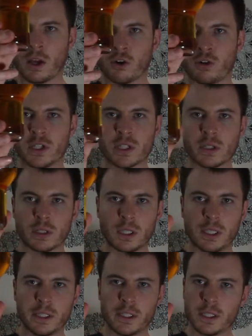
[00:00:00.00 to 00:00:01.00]
Crystal
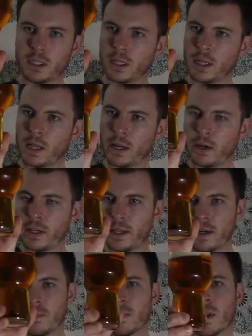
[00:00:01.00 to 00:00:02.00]
clear clarity
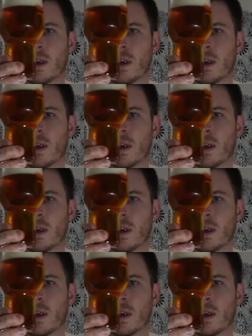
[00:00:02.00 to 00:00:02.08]
there.